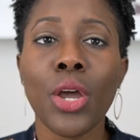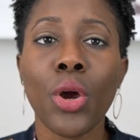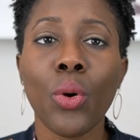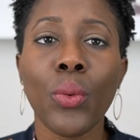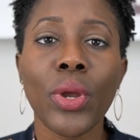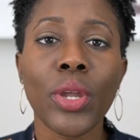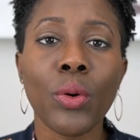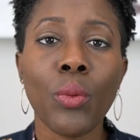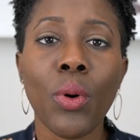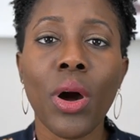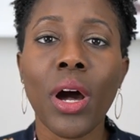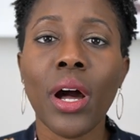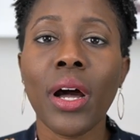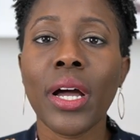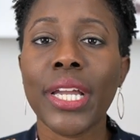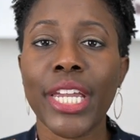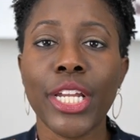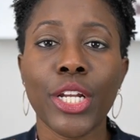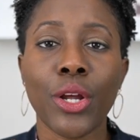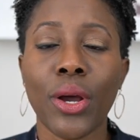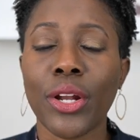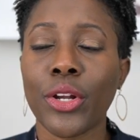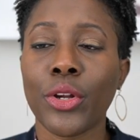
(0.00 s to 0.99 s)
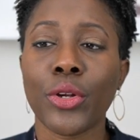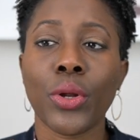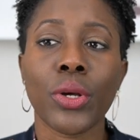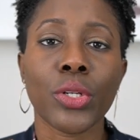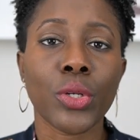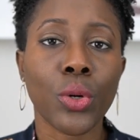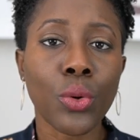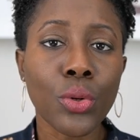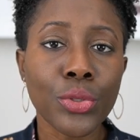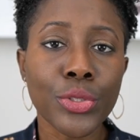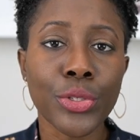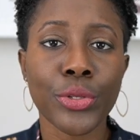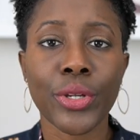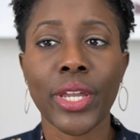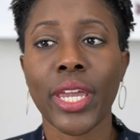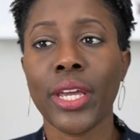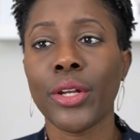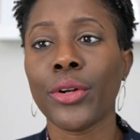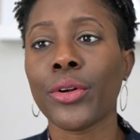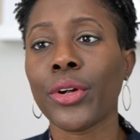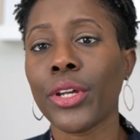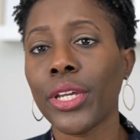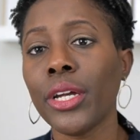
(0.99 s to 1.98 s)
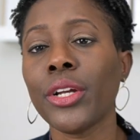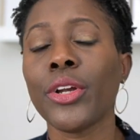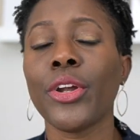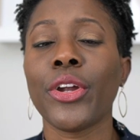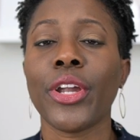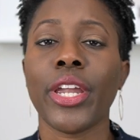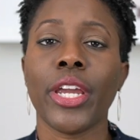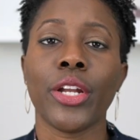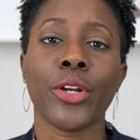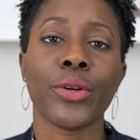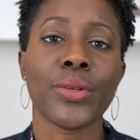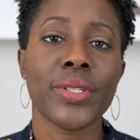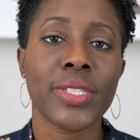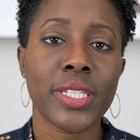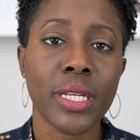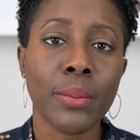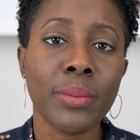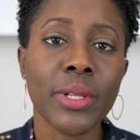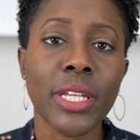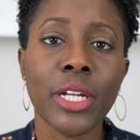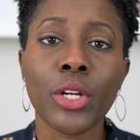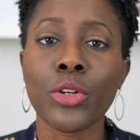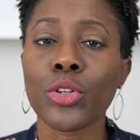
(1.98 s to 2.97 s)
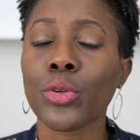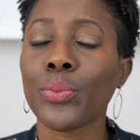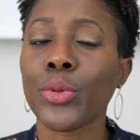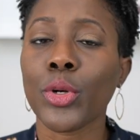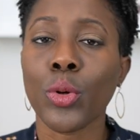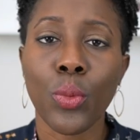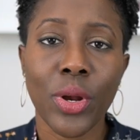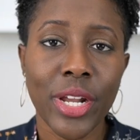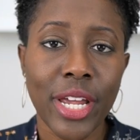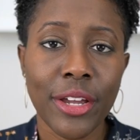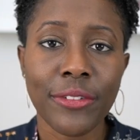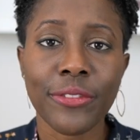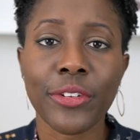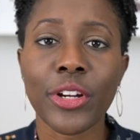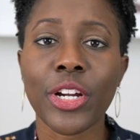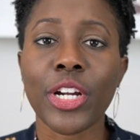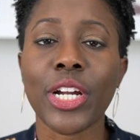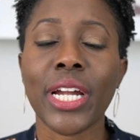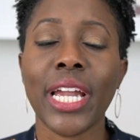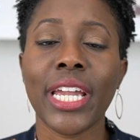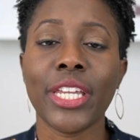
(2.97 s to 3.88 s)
we want, you know, I don't know, an older kid or a younger kid or a sibling group or whatever,